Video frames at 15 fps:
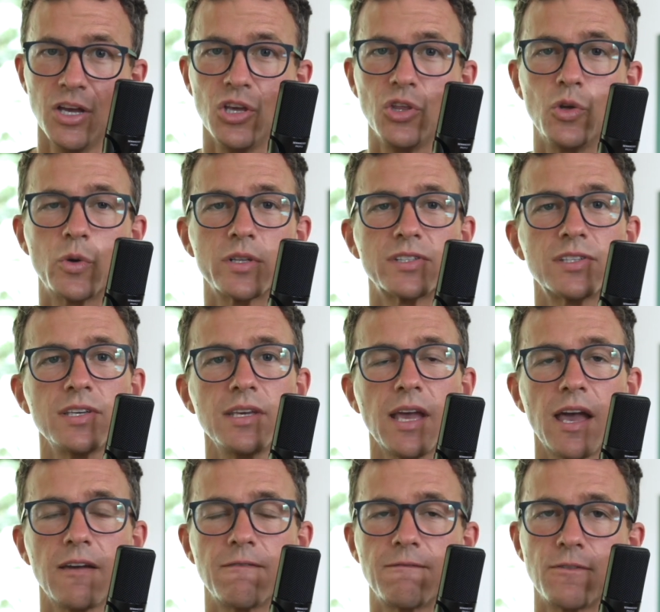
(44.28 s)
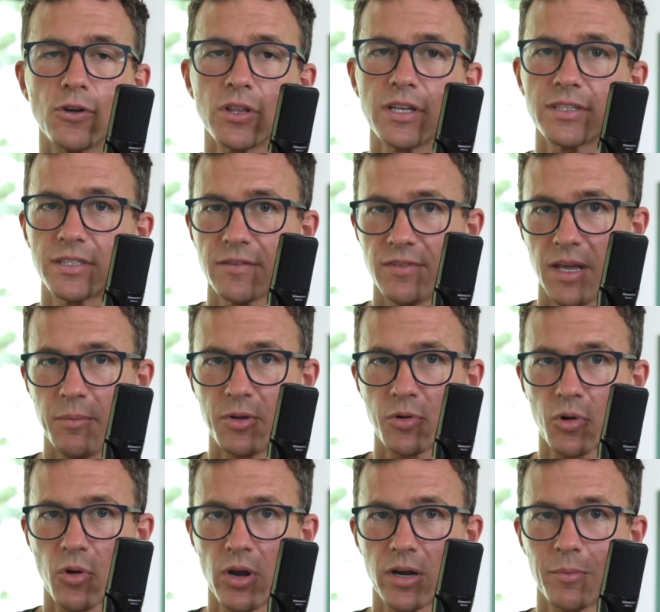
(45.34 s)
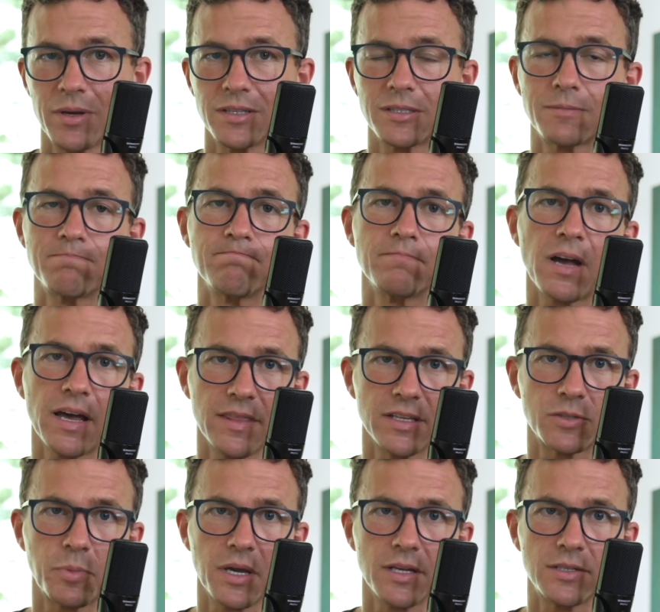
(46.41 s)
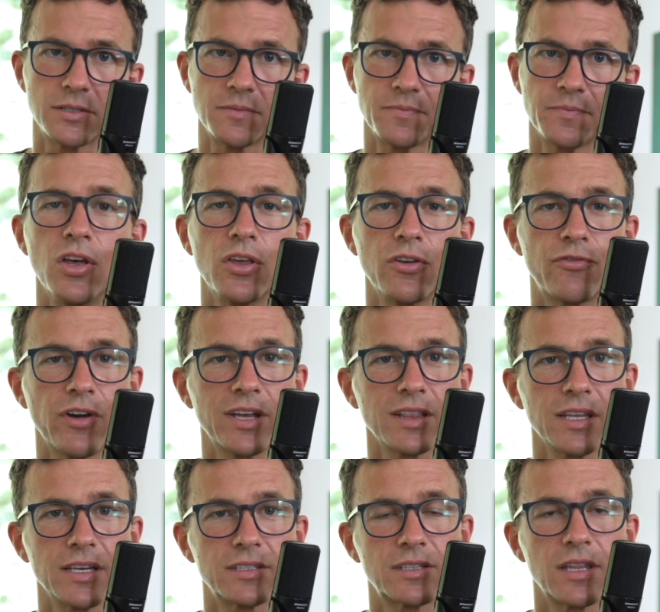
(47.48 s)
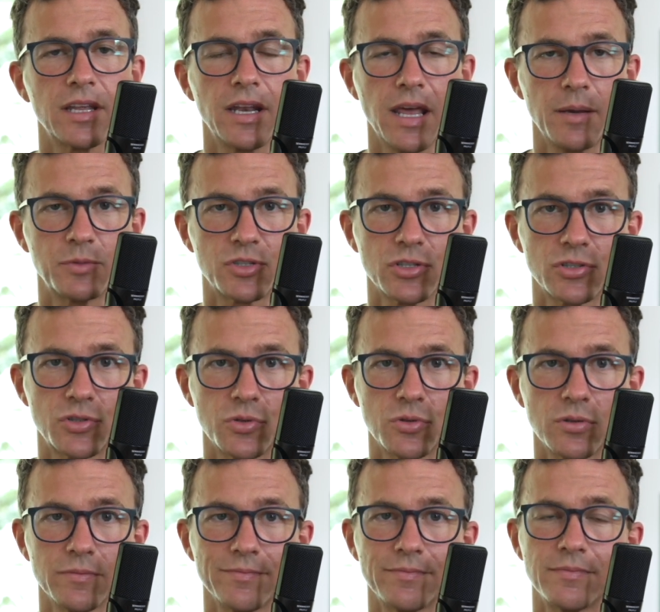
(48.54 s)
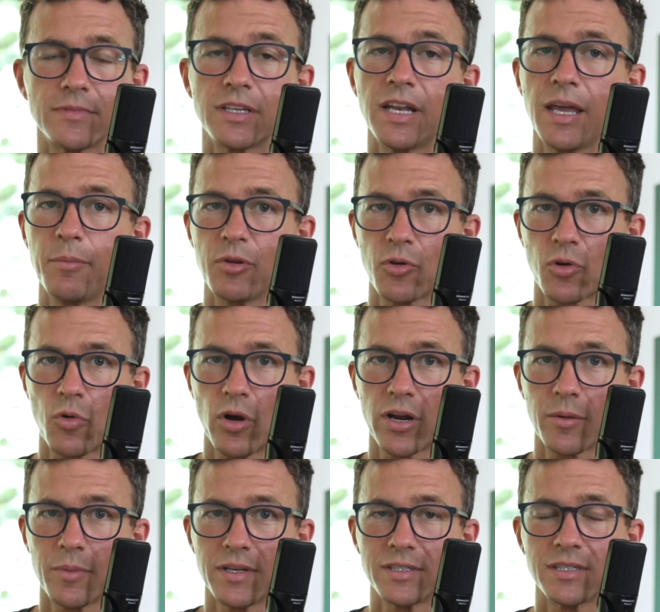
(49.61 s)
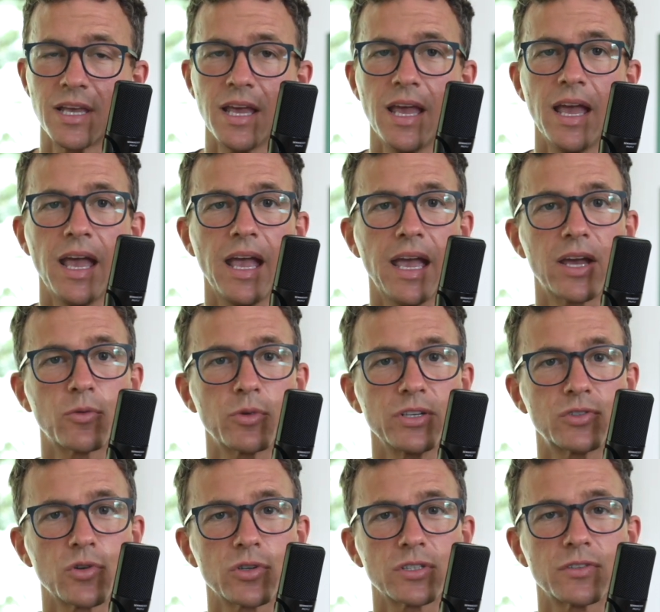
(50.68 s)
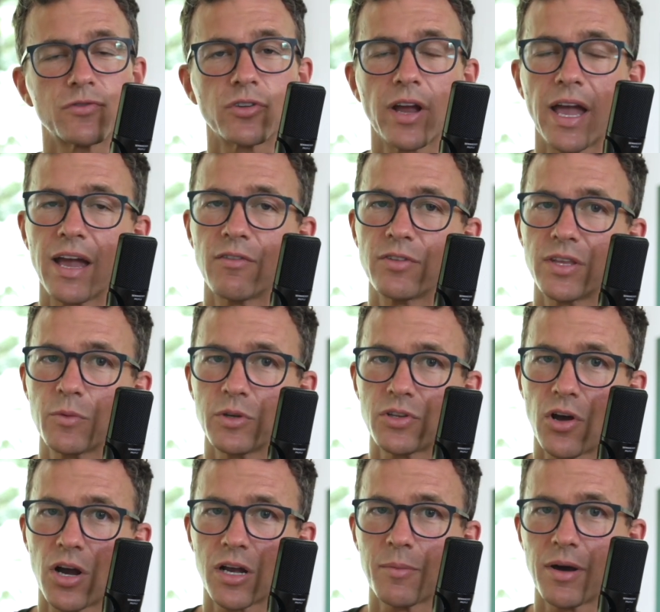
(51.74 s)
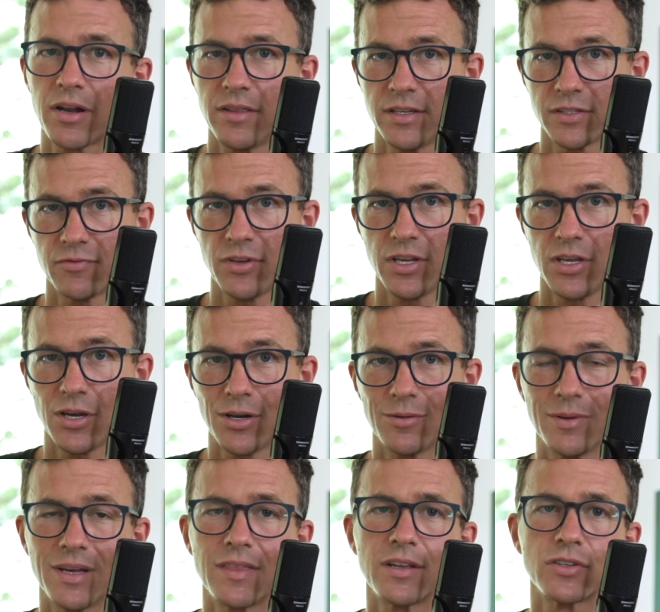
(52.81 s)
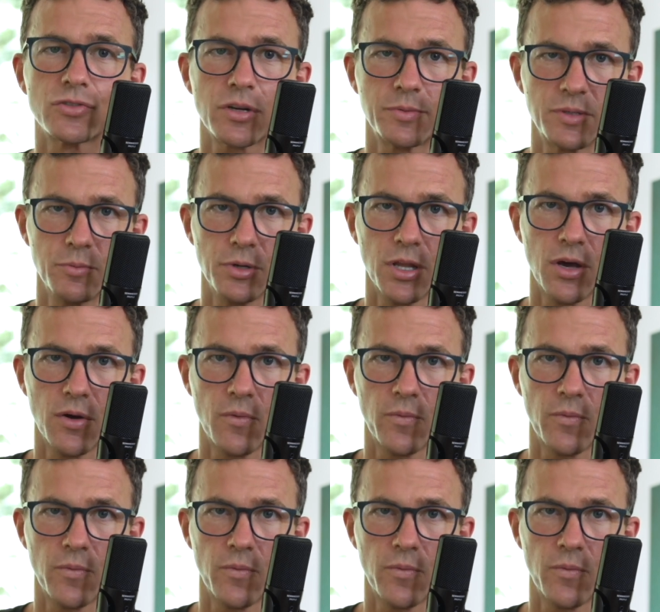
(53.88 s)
You can see a full list of naming requirements on this page. You'll find links to the name search tool, the naming requirements, and resources for everything we talk about in this video in the description below.